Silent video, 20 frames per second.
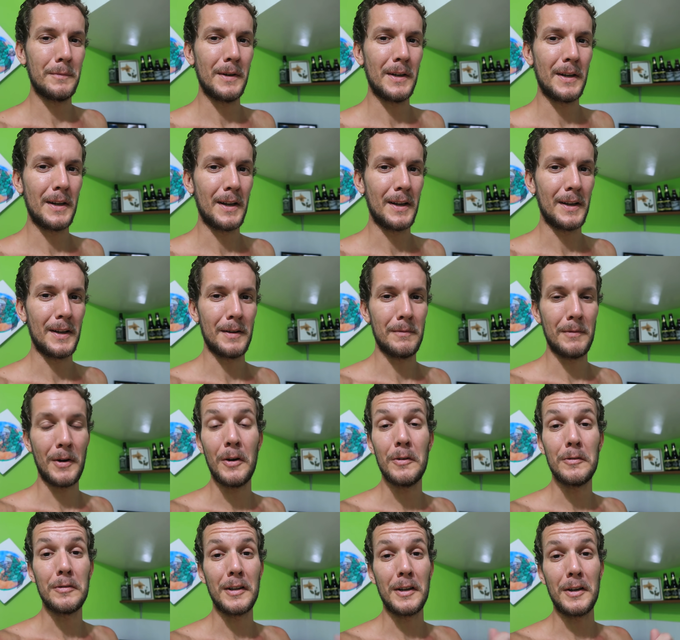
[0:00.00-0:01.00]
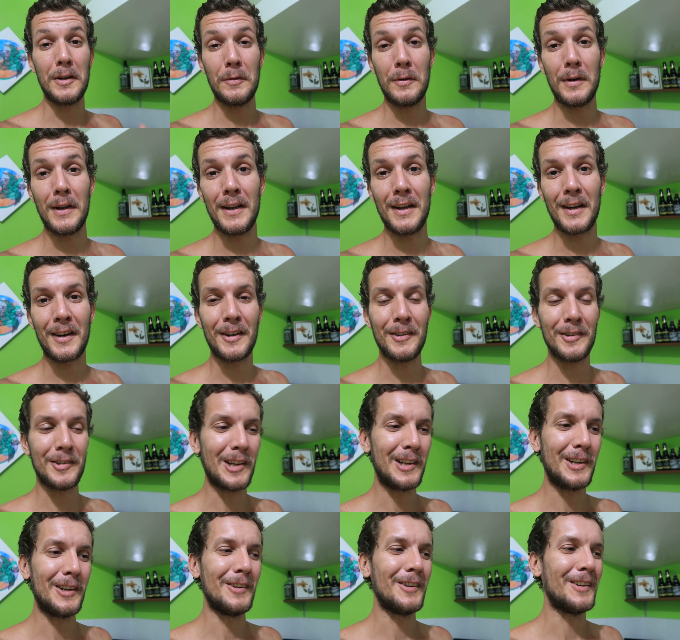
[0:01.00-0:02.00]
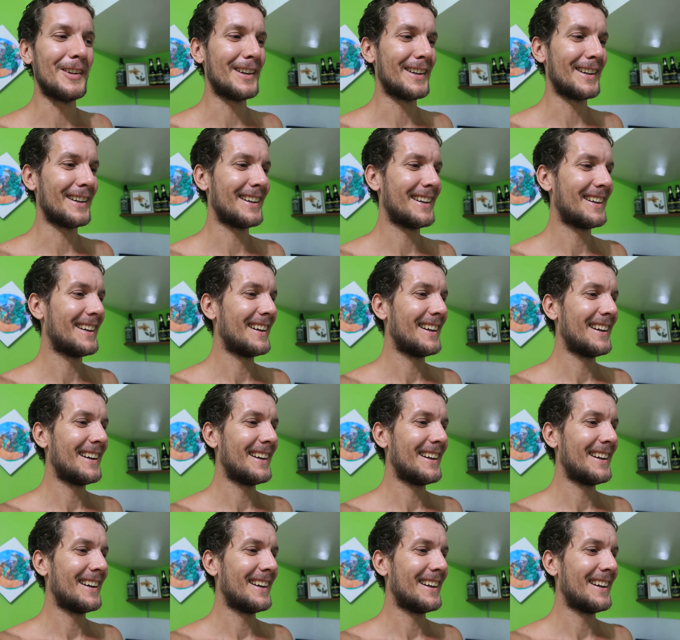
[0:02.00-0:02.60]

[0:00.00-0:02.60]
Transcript: but hopefully we continue to